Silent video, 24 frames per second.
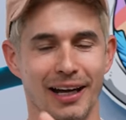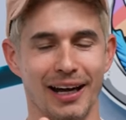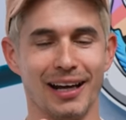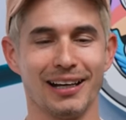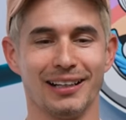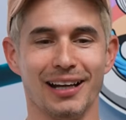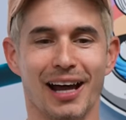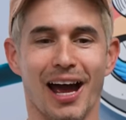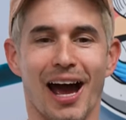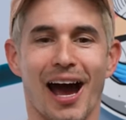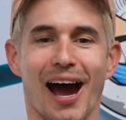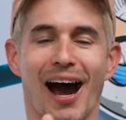
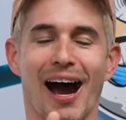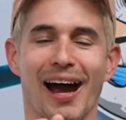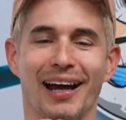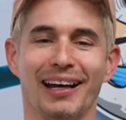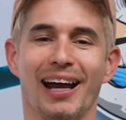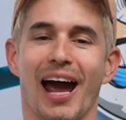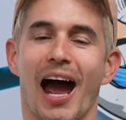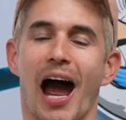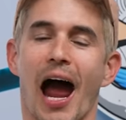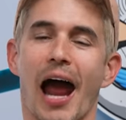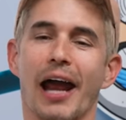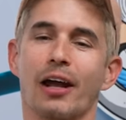get
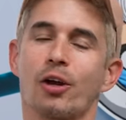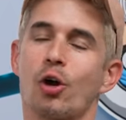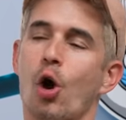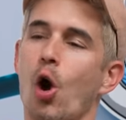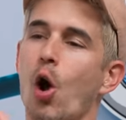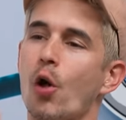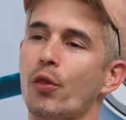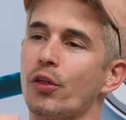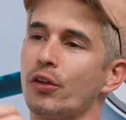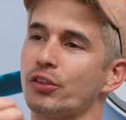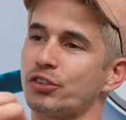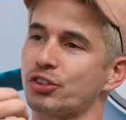I I
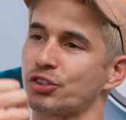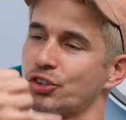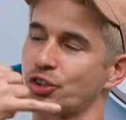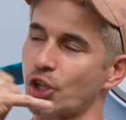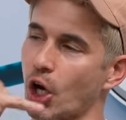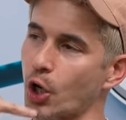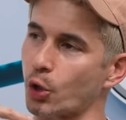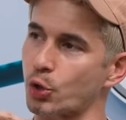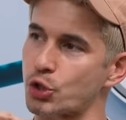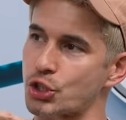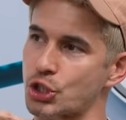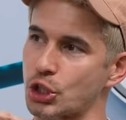call the
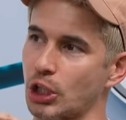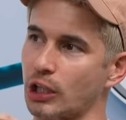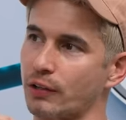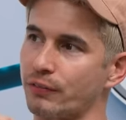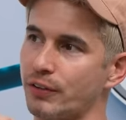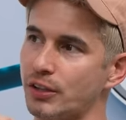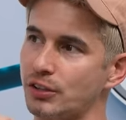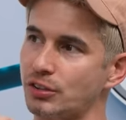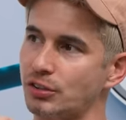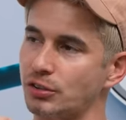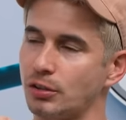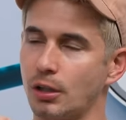shuttle
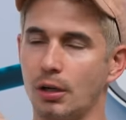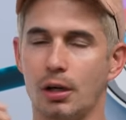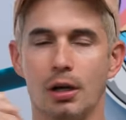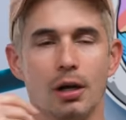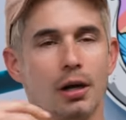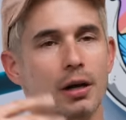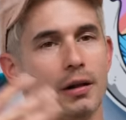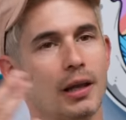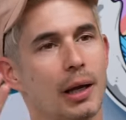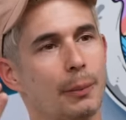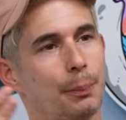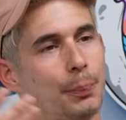service.
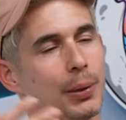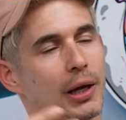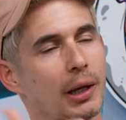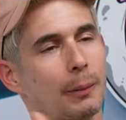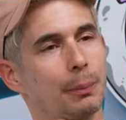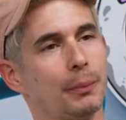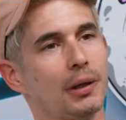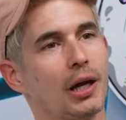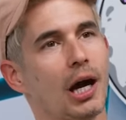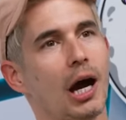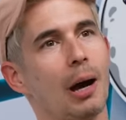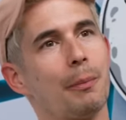They pick
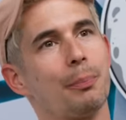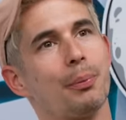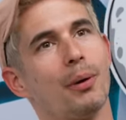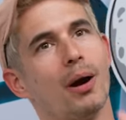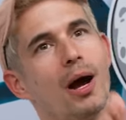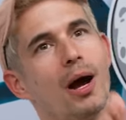me up.